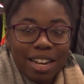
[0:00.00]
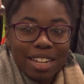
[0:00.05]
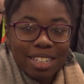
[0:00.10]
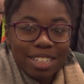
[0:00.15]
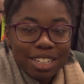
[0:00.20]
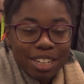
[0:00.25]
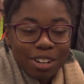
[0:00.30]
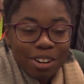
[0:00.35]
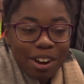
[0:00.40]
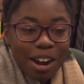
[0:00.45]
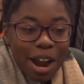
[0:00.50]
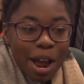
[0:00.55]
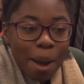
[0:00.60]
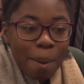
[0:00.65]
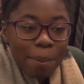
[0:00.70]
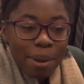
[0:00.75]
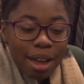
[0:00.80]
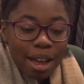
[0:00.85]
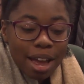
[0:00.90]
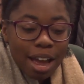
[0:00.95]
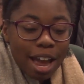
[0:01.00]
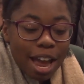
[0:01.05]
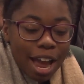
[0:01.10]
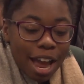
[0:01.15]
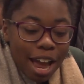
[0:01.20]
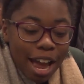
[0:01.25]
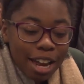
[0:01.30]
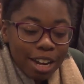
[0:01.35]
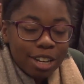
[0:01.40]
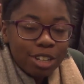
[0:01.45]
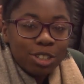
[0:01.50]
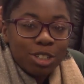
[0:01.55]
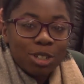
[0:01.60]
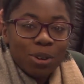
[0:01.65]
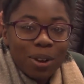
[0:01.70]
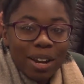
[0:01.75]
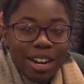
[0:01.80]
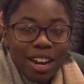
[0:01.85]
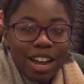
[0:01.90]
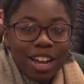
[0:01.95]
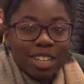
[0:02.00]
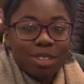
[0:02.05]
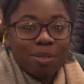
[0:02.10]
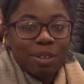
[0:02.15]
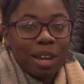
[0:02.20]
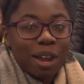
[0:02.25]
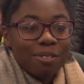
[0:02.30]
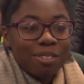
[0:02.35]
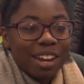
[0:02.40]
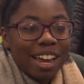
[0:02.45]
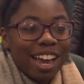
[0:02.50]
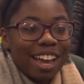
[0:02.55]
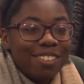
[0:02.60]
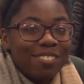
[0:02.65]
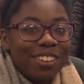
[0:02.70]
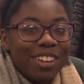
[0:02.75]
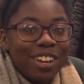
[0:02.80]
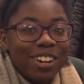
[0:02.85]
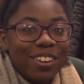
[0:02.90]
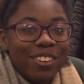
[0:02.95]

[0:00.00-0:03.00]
Instagram. And join us. We'd love to have you.